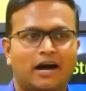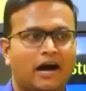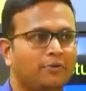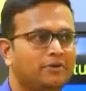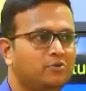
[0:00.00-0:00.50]

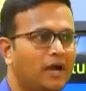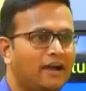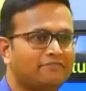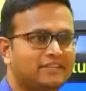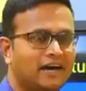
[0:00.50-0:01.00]
How you
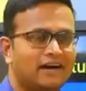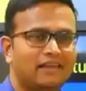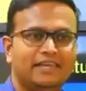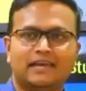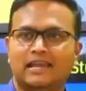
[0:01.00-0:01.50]
have the
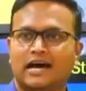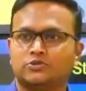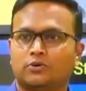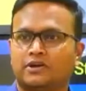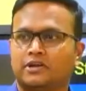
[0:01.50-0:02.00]
legal
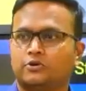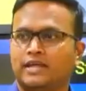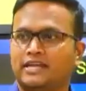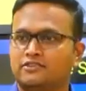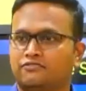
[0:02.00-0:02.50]
authority to
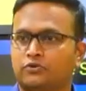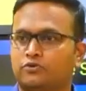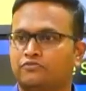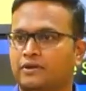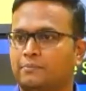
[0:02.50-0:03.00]
take the
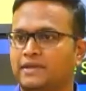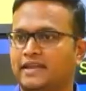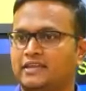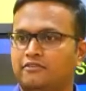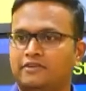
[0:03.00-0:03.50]
flute from me
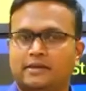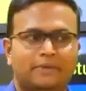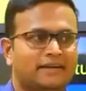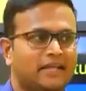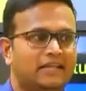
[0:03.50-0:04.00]
and give
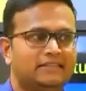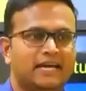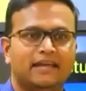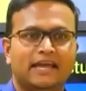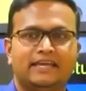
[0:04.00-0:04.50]
him and telling
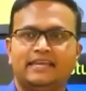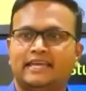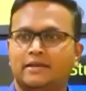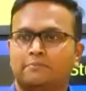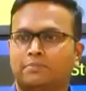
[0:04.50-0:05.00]
that he
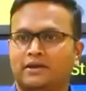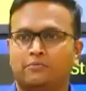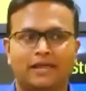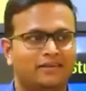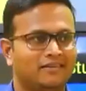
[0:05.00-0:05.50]
can play
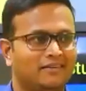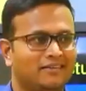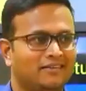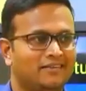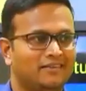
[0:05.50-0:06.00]
well?
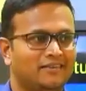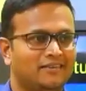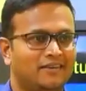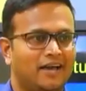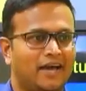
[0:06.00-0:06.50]

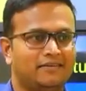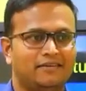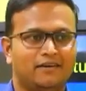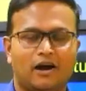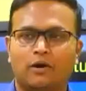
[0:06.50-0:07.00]

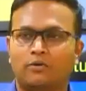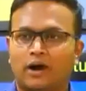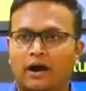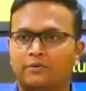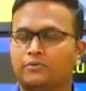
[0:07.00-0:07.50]
And
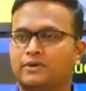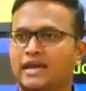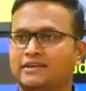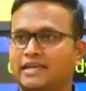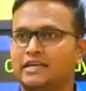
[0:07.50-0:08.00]
how you
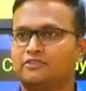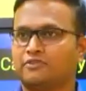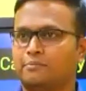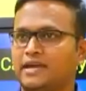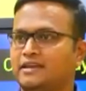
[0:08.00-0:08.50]
can take it
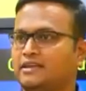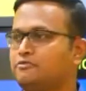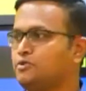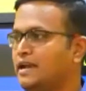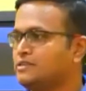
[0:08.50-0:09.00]
from me and
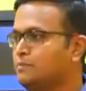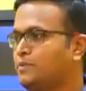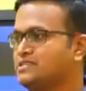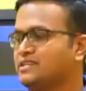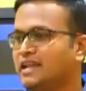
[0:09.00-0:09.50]
give to another
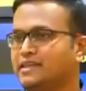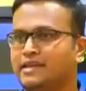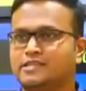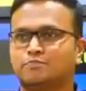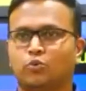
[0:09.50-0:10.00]
person telling
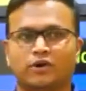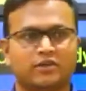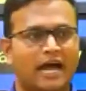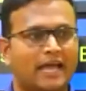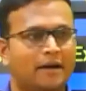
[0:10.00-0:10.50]
he is
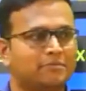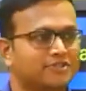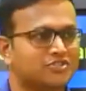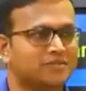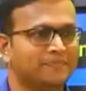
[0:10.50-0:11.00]
poor, I am
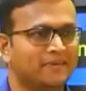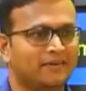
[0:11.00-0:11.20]
rich?